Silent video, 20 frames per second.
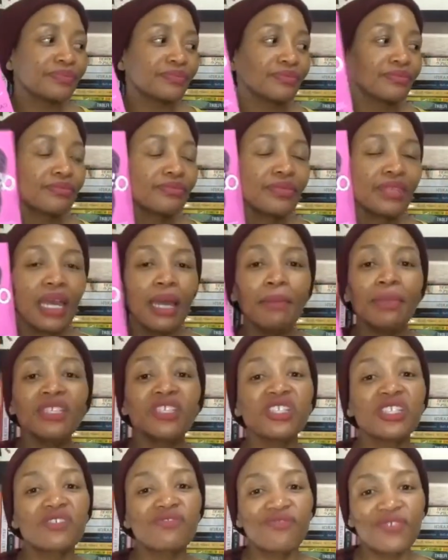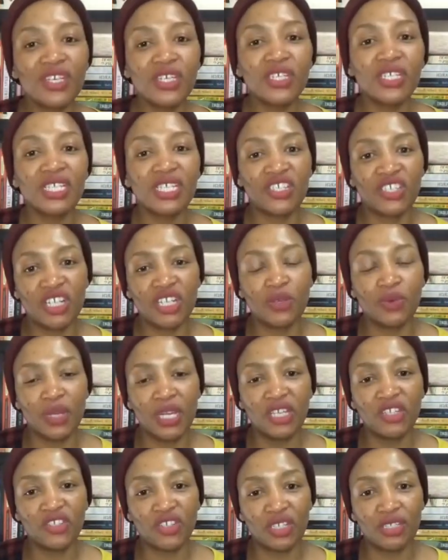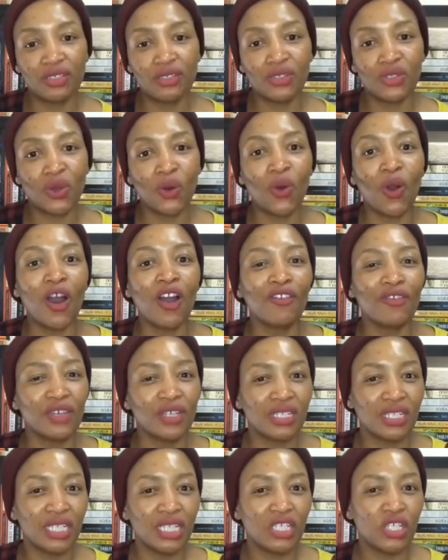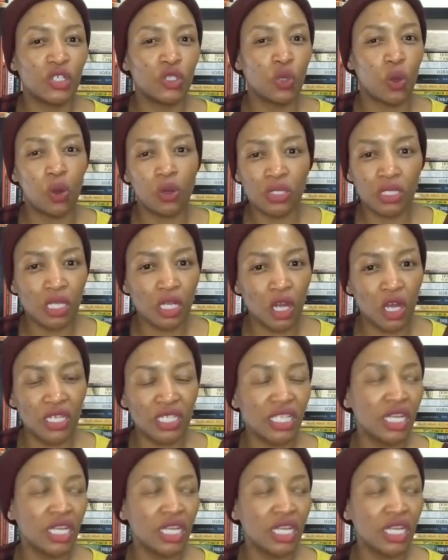I mean, she's first generation, so obviously she talks a lot.